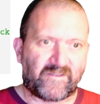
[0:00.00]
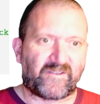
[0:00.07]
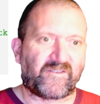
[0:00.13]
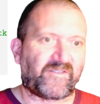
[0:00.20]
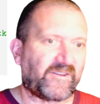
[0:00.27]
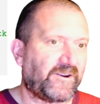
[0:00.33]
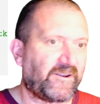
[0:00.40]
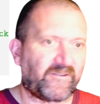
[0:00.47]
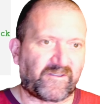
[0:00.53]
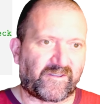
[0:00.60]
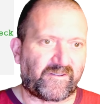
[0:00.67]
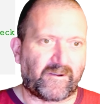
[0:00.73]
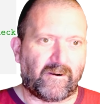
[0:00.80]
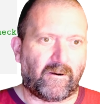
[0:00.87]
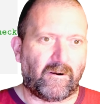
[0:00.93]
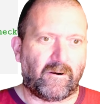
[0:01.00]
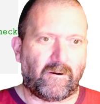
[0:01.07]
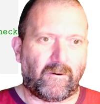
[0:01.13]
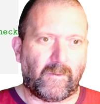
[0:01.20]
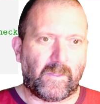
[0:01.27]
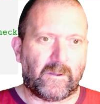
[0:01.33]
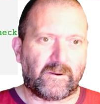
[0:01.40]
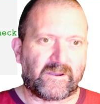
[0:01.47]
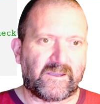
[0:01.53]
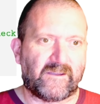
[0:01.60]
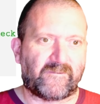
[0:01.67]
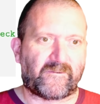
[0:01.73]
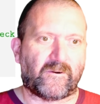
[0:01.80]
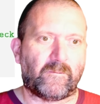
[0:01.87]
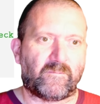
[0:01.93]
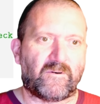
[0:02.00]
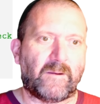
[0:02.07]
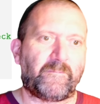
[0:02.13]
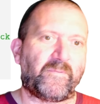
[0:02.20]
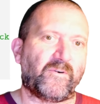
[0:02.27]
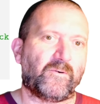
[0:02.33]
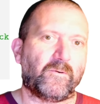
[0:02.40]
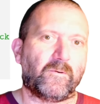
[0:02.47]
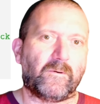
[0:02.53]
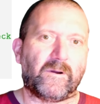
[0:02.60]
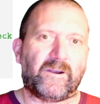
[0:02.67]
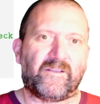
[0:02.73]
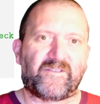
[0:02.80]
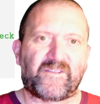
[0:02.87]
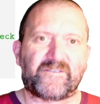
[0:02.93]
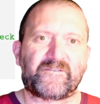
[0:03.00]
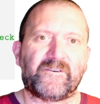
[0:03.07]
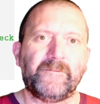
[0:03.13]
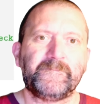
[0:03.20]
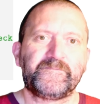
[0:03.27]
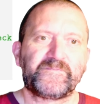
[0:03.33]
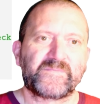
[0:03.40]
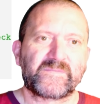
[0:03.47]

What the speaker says: As I said, it's on the GitHub repo and etc.